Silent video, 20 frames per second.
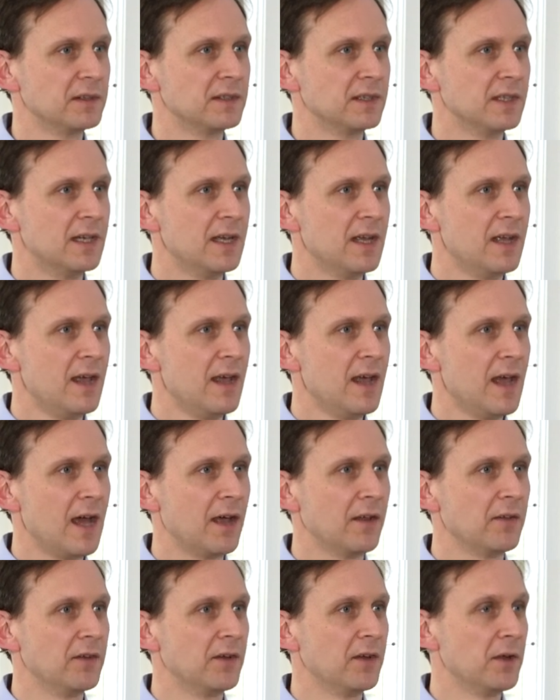Yes,
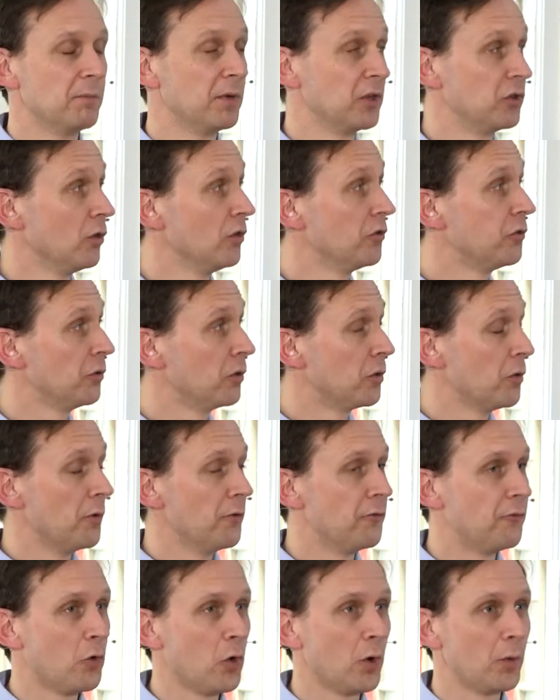and uh, but also going
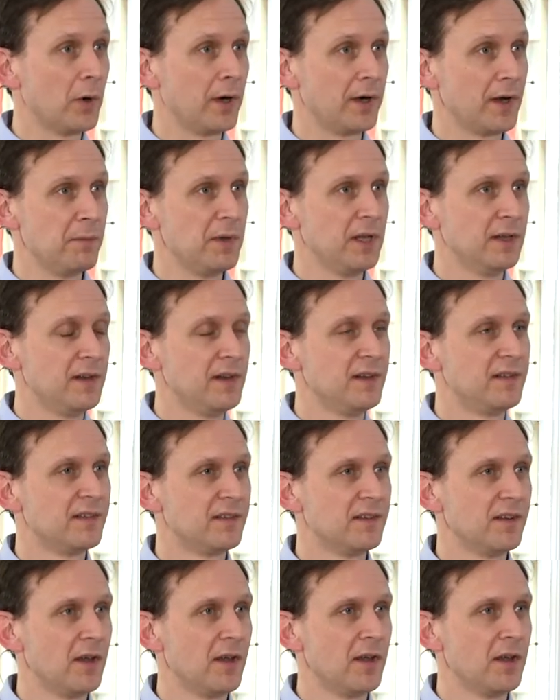forward, I mean,
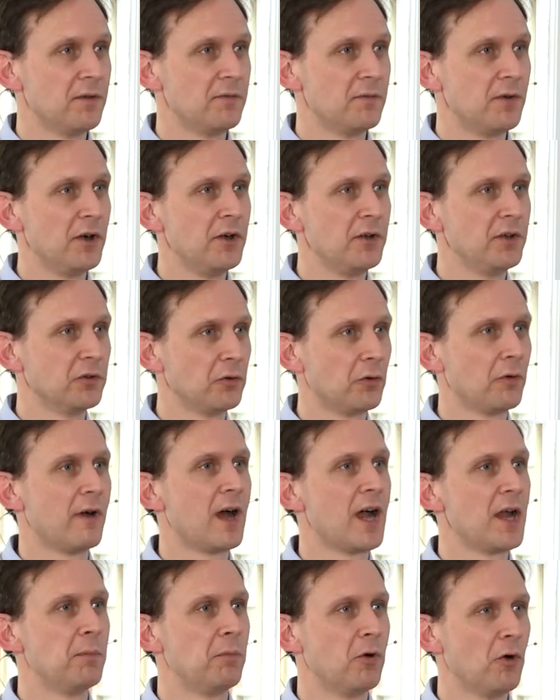these uh, very sort of
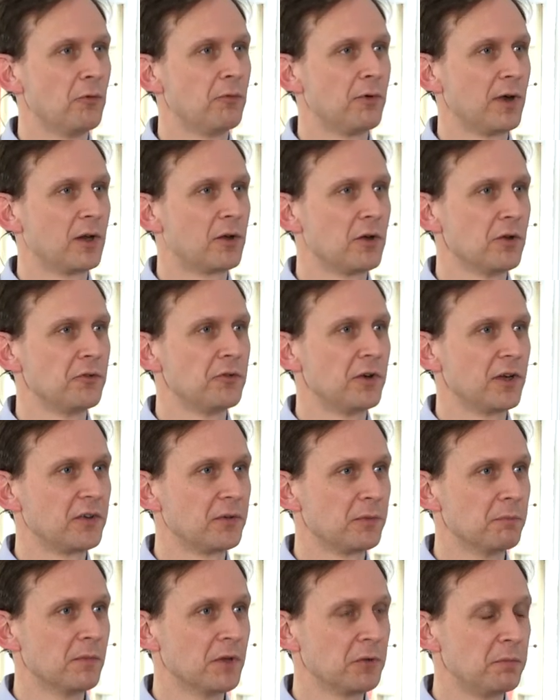high-profile
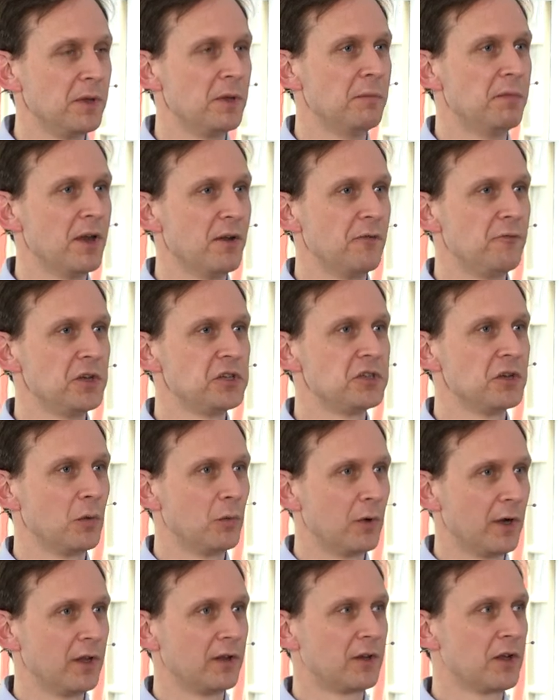contracts must be beneficial
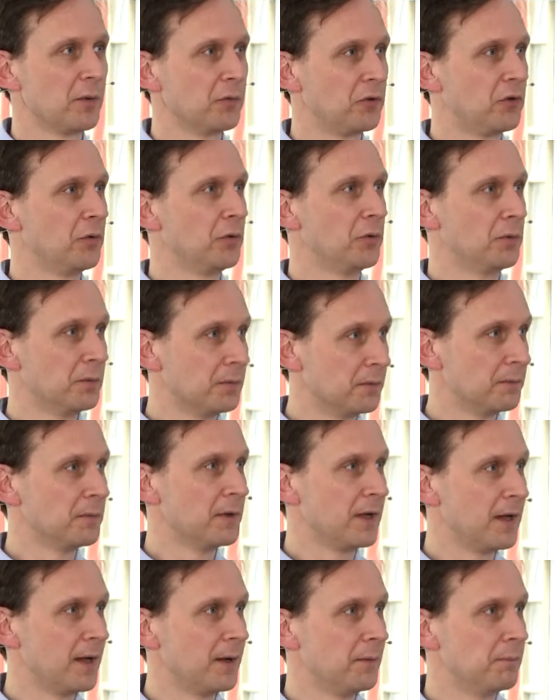when it comes to
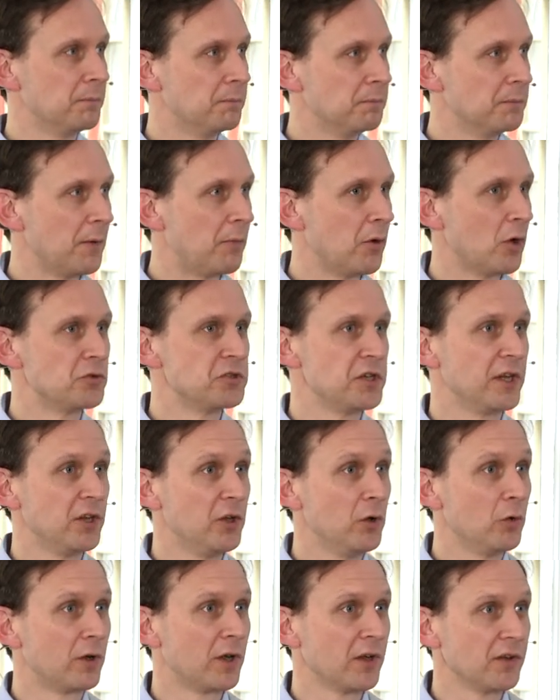uh, approaching
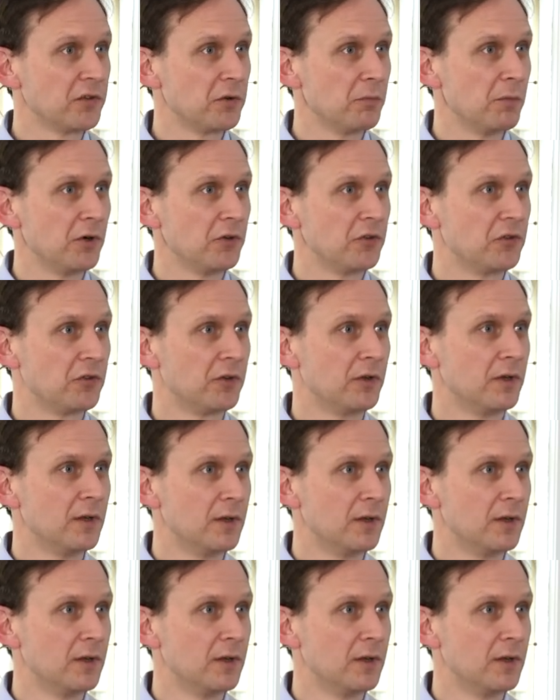new customers